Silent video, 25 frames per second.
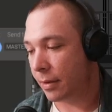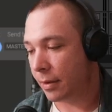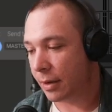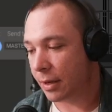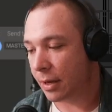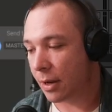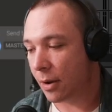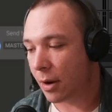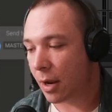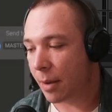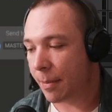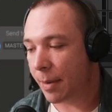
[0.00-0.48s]

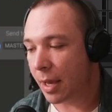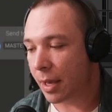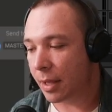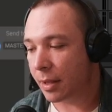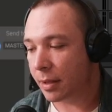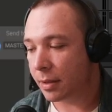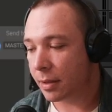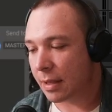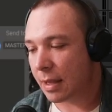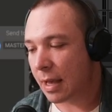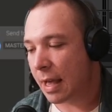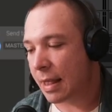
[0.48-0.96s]
You know what I
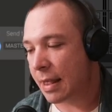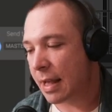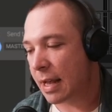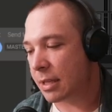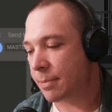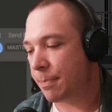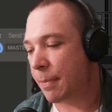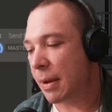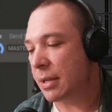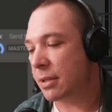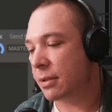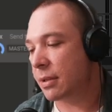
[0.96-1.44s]
mean? And
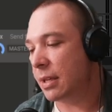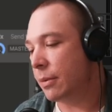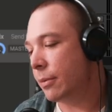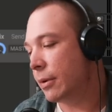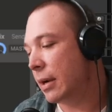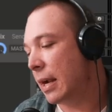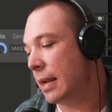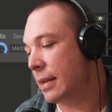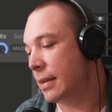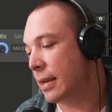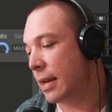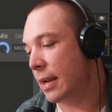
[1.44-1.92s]
that's basically
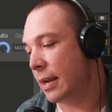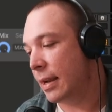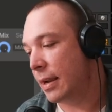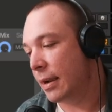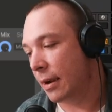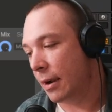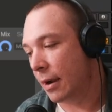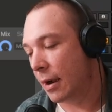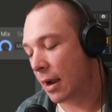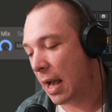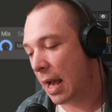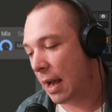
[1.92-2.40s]
what I did
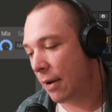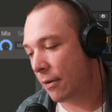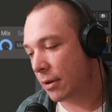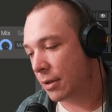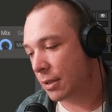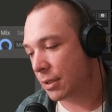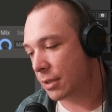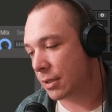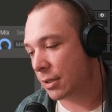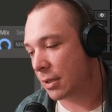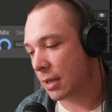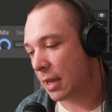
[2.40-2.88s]
here.
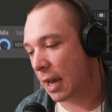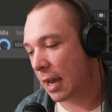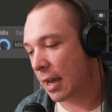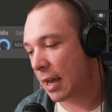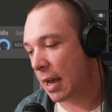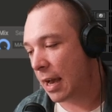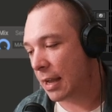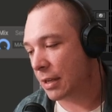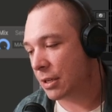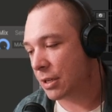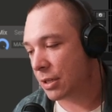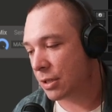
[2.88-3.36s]

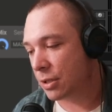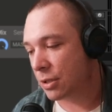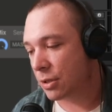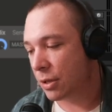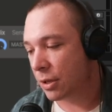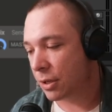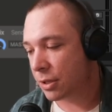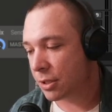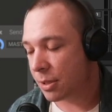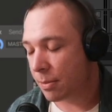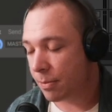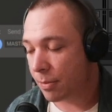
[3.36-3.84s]
I just
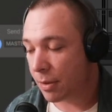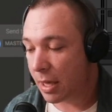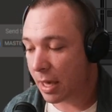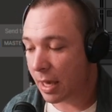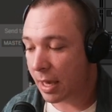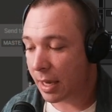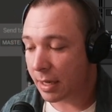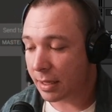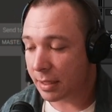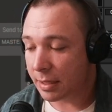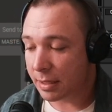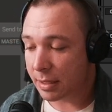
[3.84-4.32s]
took some
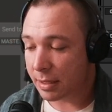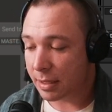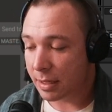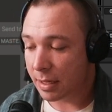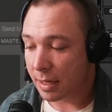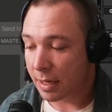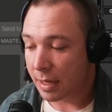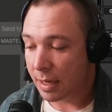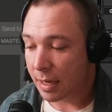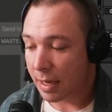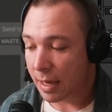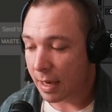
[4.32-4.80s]
things
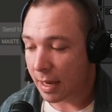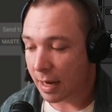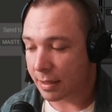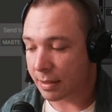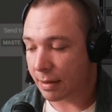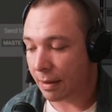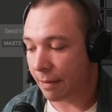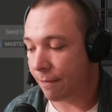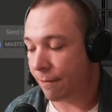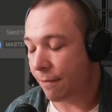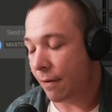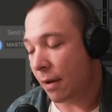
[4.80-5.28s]
and I
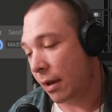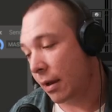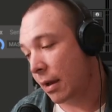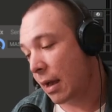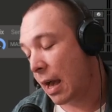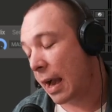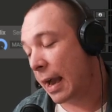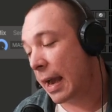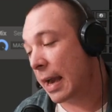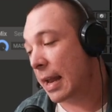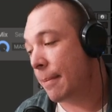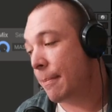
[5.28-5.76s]
said, fuck,
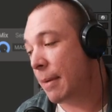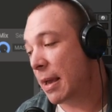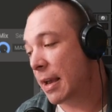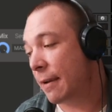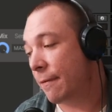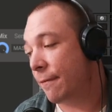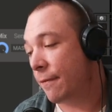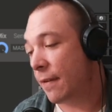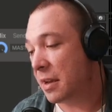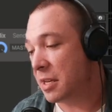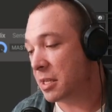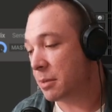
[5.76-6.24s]
I got to
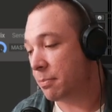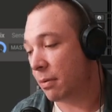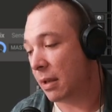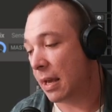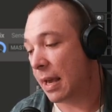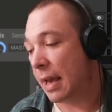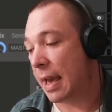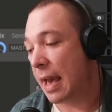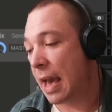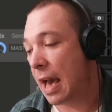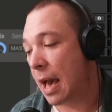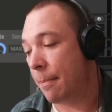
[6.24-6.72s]
make
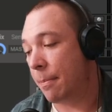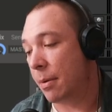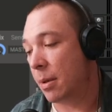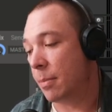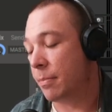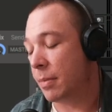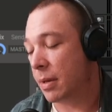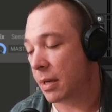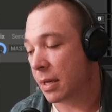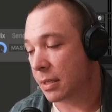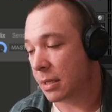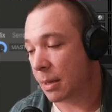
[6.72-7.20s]
Phaseplant
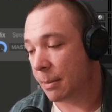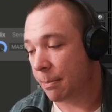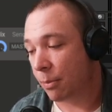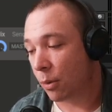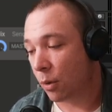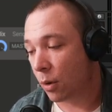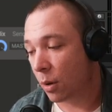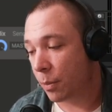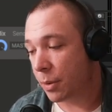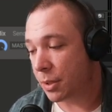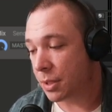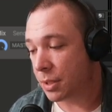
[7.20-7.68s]
happen because I'm
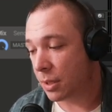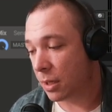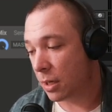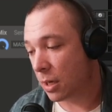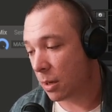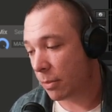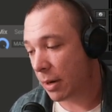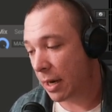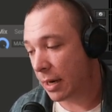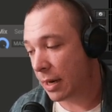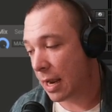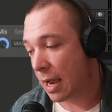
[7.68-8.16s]
bored with
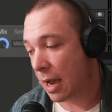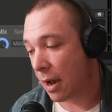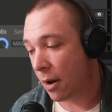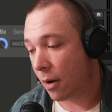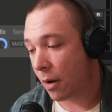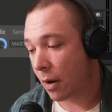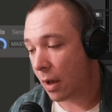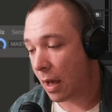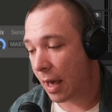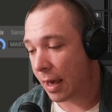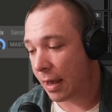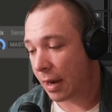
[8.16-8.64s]
Serum right
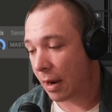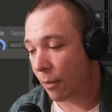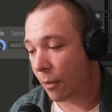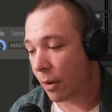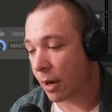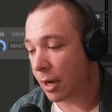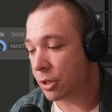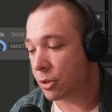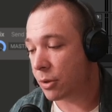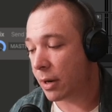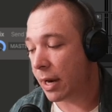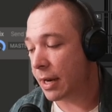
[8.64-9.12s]
now and I
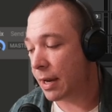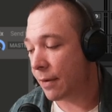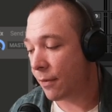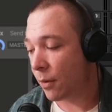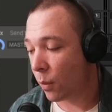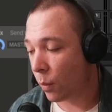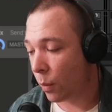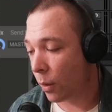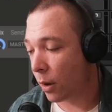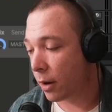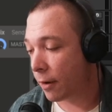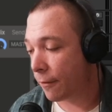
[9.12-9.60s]
want to try a
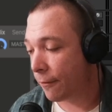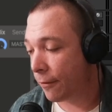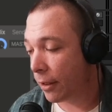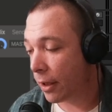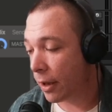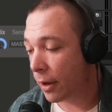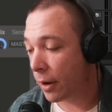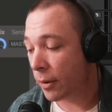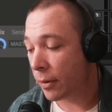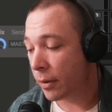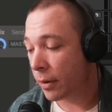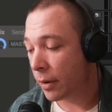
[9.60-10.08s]
different
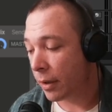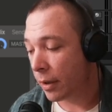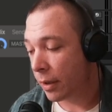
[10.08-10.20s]
workflow.